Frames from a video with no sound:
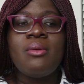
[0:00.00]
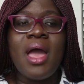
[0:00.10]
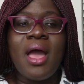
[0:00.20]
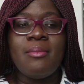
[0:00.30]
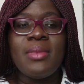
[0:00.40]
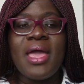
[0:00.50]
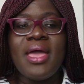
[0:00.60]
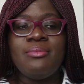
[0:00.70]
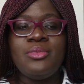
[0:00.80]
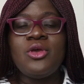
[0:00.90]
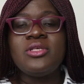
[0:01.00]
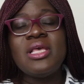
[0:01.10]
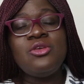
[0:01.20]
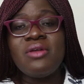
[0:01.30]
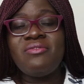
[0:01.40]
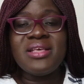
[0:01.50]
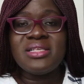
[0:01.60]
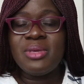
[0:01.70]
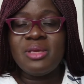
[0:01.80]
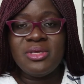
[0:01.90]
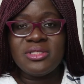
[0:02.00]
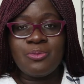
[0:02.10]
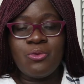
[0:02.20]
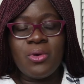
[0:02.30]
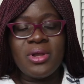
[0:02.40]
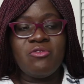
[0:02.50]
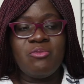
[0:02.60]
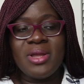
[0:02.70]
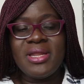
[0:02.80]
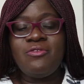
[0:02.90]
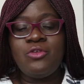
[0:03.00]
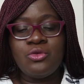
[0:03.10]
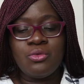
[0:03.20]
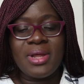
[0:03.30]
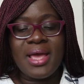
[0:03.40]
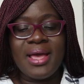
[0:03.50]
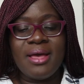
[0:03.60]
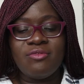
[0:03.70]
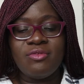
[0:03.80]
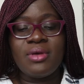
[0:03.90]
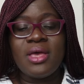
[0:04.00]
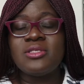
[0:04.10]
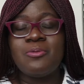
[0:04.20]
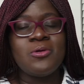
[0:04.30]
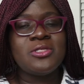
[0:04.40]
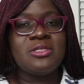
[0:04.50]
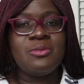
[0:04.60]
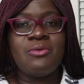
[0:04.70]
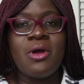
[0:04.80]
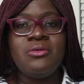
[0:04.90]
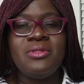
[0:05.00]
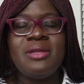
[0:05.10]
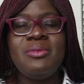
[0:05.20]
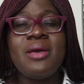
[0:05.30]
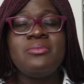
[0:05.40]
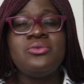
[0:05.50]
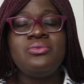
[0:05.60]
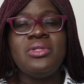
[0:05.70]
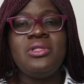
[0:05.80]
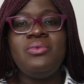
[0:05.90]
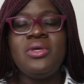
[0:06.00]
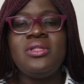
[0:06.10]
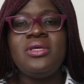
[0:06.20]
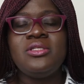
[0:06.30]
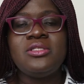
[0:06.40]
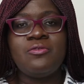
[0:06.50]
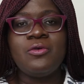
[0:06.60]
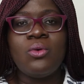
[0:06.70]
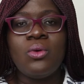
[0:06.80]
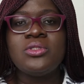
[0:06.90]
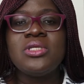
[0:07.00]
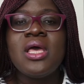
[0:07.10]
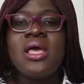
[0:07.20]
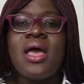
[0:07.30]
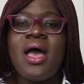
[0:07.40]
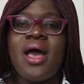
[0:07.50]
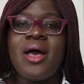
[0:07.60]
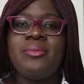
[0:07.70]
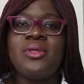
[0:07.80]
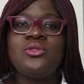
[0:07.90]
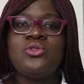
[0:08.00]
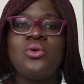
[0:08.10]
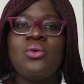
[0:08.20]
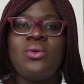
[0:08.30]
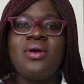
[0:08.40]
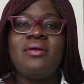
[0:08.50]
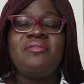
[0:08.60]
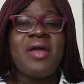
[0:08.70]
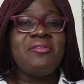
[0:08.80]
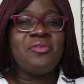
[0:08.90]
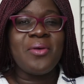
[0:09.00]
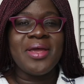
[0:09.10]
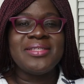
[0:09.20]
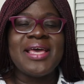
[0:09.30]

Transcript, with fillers: Um, eh, because your advisor may be supportive, but if you don't have a support system around you, then it becomes really, really difficult. Um, and so fight for it.